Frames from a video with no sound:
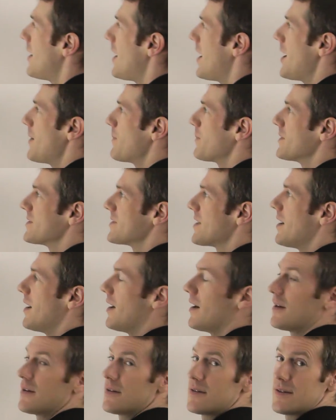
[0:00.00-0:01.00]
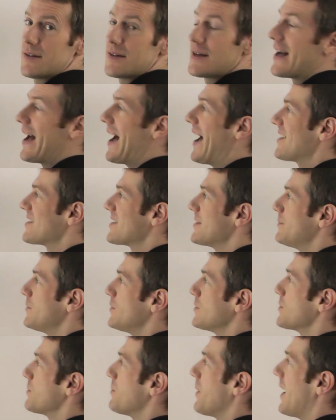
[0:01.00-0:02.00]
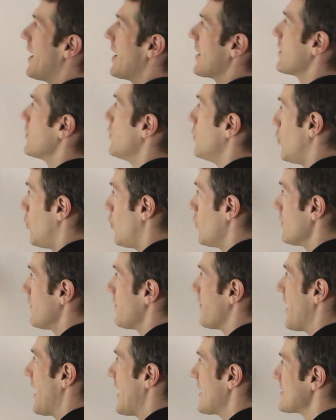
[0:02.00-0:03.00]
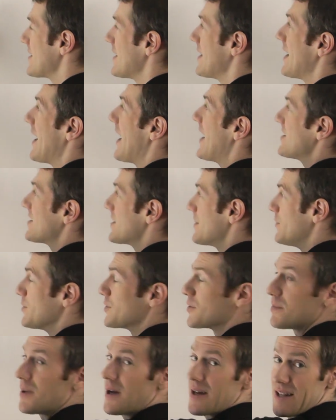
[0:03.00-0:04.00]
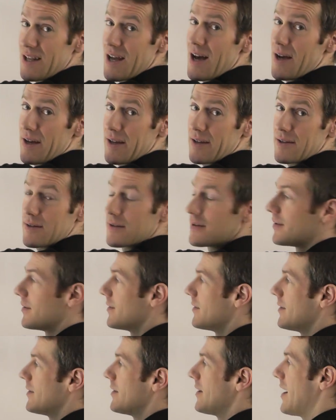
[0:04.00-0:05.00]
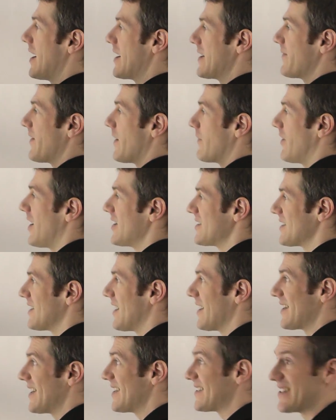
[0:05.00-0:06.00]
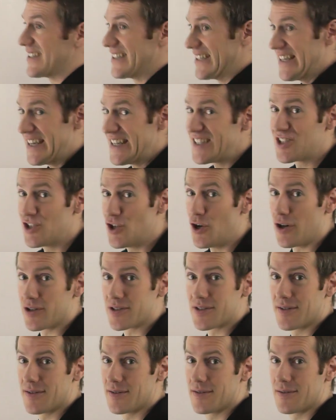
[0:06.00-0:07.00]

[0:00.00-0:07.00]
r plus r has to multiply, all of that has to multiply the I. And if I write it like this, it's not.